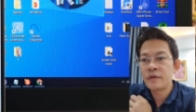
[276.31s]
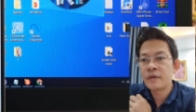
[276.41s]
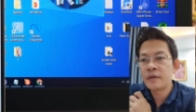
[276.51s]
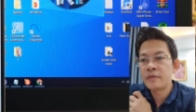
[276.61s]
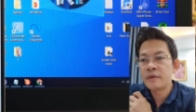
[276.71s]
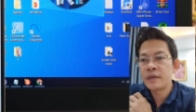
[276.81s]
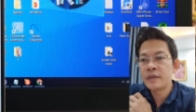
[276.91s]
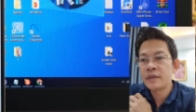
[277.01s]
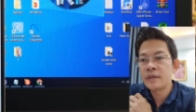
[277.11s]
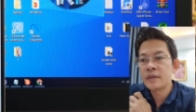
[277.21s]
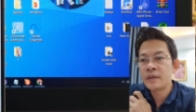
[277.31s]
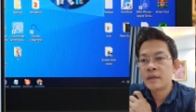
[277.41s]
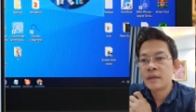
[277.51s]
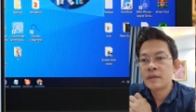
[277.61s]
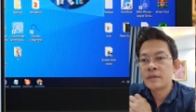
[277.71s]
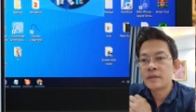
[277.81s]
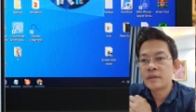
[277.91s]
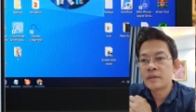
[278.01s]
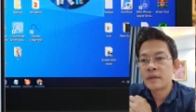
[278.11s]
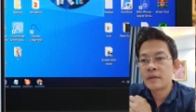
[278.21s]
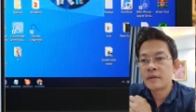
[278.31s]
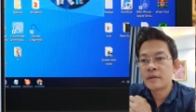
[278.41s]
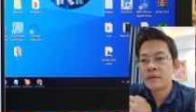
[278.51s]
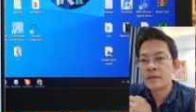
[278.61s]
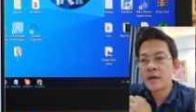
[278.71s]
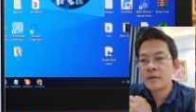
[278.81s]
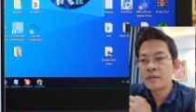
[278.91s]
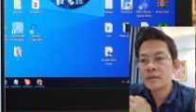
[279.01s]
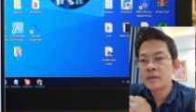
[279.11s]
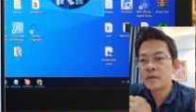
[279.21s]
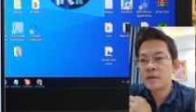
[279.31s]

okay right here just select on done